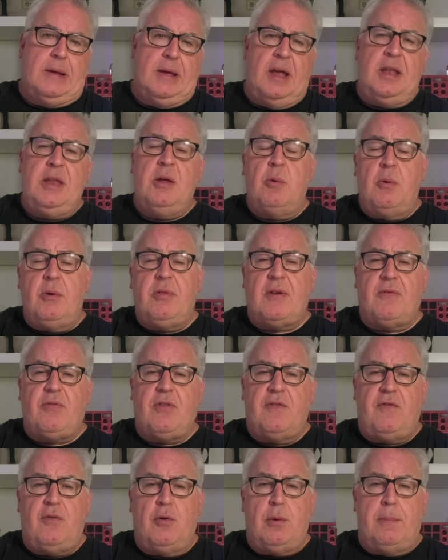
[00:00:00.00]
And you always have the
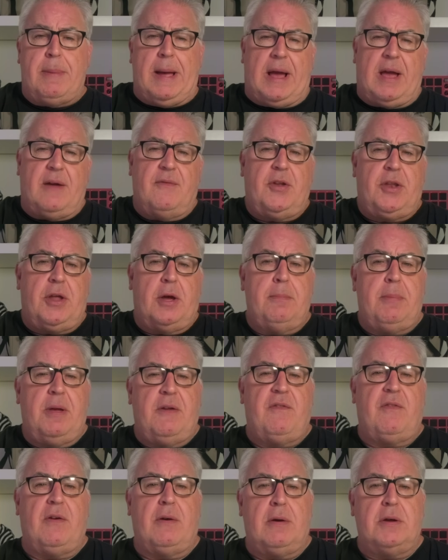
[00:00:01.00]
fallback of Adobe
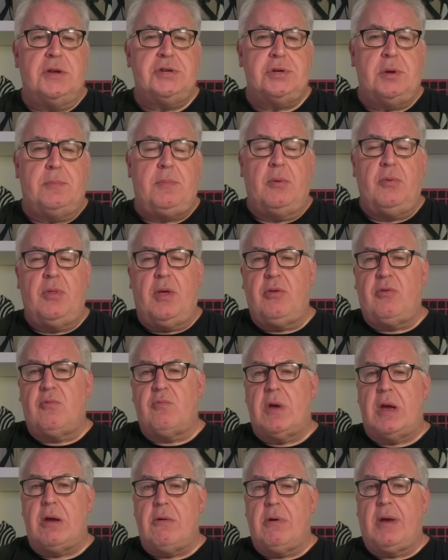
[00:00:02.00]
Photoshop on those
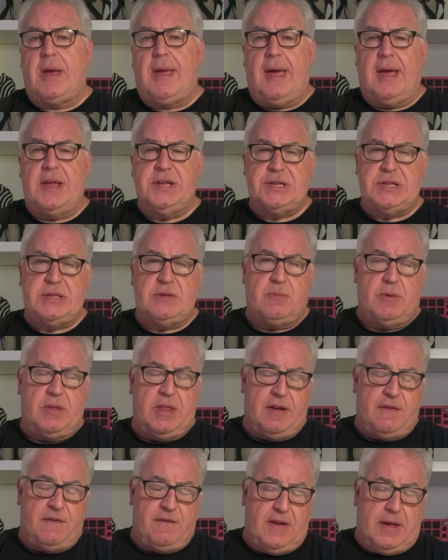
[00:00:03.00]
rare occasions when
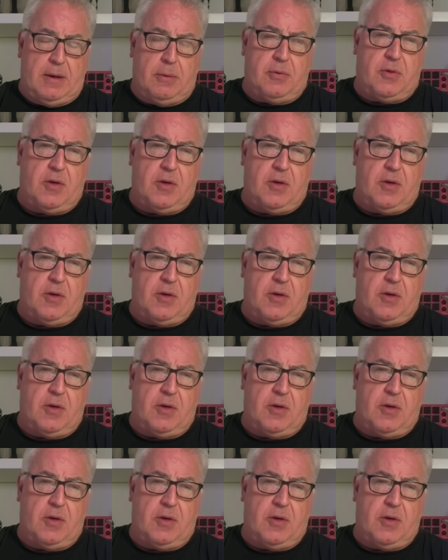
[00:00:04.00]
they fail to